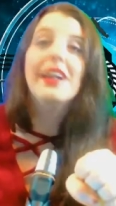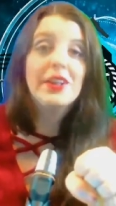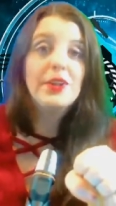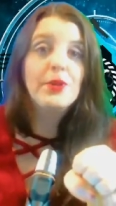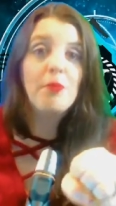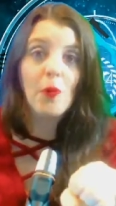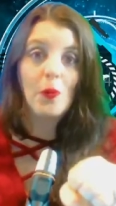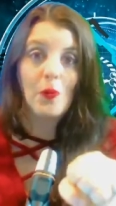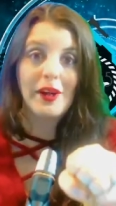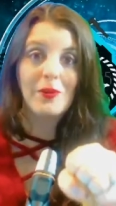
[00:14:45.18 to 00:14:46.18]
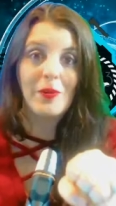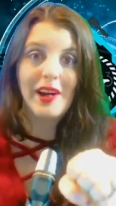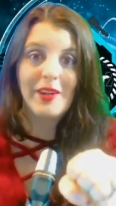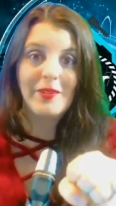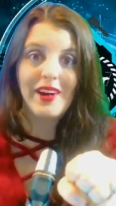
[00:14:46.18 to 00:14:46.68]
It is pouring
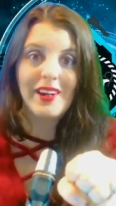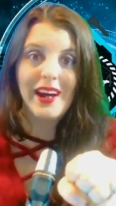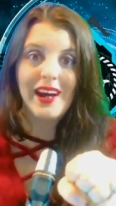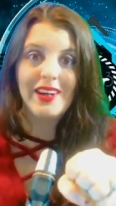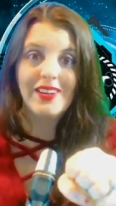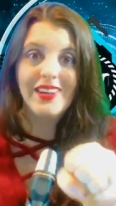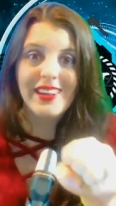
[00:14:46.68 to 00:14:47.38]
rain right now.